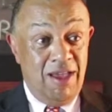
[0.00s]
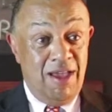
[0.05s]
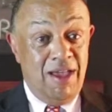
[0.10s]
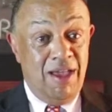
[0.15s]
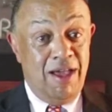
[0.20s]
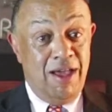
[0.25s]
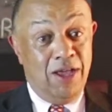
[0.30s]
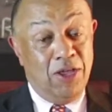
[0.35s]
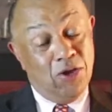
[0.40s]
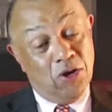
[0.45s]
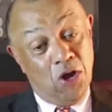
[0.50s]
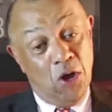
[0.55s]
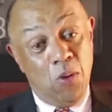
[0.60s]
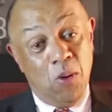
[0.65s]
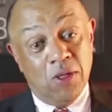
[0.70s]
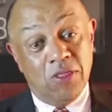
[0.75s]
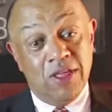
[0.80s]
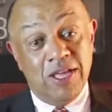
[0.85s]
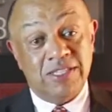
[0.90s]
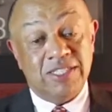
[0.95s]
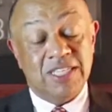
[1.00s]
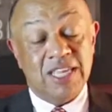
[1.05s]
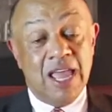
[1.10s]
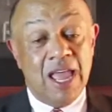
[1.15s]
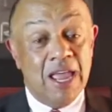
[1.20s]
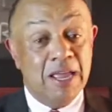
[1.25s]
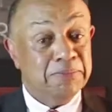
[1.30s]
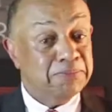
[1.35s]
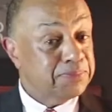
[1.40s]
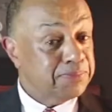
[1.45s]
You know what they
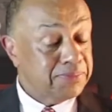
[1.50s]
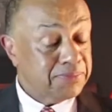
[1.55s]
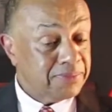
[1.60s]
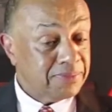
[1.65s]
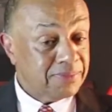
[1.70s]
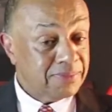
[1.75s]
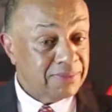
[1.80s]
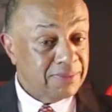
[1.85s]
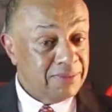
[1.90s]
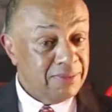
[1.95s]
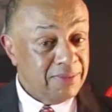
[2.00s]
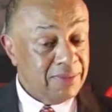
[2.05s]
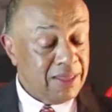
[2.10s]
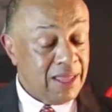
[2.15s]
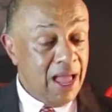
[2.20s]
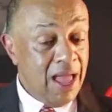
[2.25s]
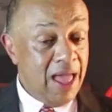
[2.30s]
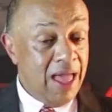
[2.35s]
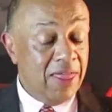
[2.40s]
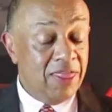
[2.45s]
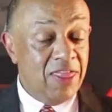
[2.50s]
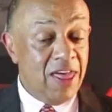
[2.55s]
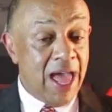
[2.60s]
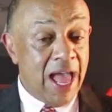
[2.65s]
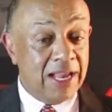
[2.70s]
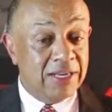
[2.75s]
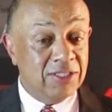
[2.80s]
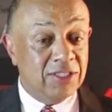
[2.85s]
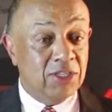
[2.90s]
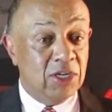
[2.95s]
say,
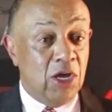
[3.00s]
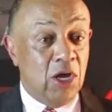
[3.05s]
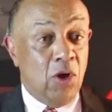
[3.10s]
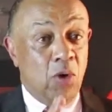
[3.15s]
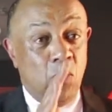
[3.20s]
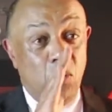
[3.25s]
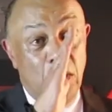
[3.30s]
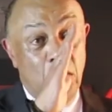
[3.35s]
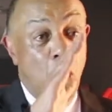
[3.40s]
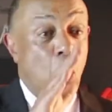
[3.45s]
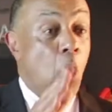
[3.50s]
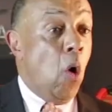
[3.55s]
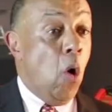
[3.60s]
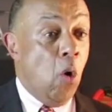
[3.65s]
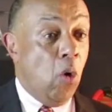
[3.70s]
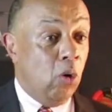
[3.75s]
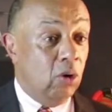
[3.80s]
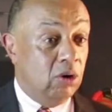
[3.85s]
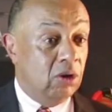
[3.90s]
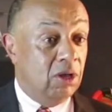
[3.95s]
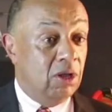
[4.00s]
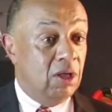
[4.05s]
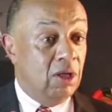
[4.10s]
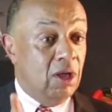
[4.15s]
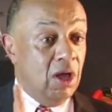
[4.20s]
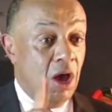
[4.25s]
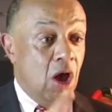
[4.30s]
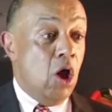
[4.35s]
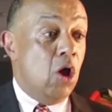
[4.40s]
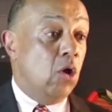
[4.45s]
that we all
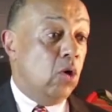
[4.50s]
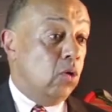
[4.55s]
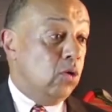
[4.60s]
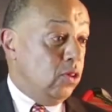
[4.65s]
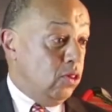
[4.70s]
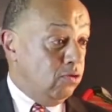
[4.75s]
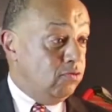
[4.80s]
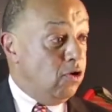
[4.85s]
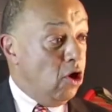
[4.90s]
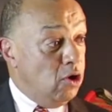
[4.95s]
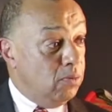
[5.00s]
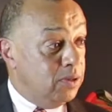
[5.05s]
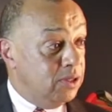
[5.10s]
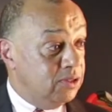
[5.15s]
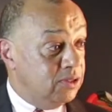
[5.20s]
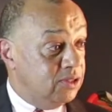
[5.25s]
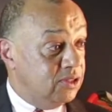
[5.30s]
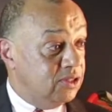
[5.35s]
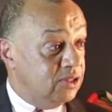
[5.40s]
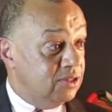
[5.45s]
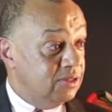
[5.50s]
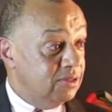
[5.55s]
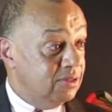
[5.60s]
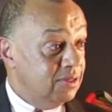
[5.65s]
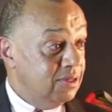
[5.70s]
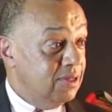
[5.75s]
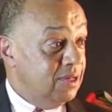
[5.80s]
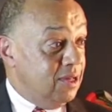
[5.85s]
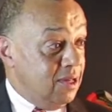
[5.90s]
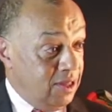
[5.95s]
owe the Romans.
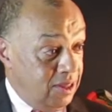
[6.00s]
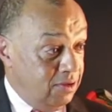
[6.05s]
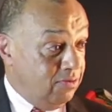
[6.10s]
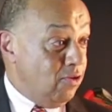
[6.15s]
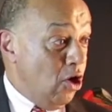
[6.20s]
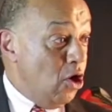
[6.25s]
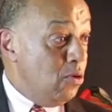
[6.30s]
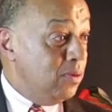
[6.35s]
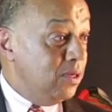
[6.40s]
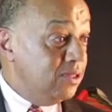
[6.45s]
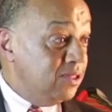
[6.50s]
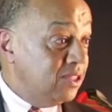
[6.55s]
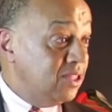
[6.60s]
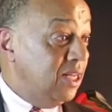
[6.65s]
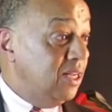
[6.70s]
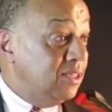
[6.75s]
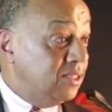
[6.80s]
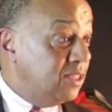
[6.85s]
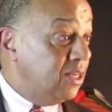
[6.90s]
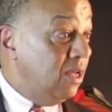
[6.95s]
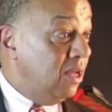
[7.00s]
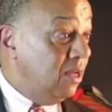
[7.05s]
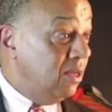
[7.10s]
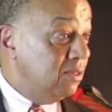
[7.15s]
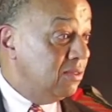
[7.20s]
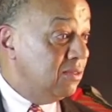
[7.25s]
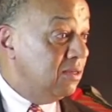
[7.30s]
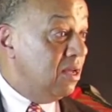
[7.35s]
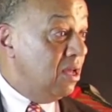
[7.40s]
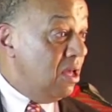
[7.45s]
The Romans, in
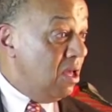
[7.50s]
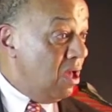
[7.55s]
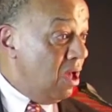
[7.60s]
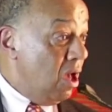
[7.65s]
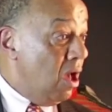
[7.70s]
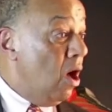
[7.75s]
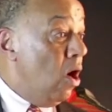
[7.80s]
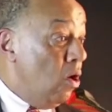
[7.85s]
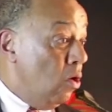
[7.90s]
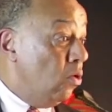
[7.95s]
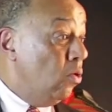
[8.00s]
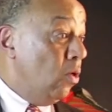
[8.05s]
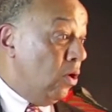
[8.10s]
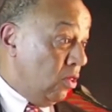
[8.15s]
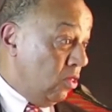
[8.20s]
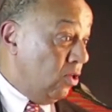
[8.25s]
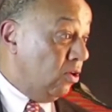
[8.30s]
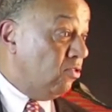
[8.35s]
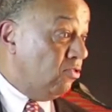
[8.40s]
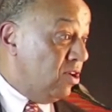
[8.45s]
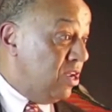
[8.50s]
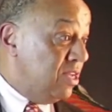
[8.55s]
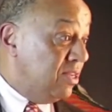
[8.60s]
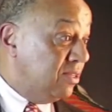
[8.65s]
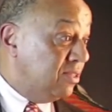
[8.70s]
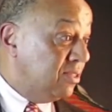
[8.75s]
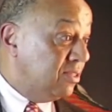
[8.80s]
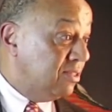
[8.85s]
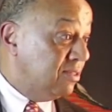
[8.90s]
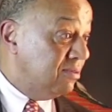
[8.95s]
turn, owe the
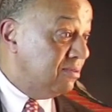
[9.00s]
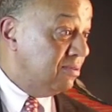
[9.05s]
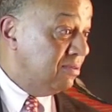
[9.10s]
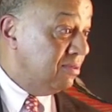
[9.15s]
Greeks.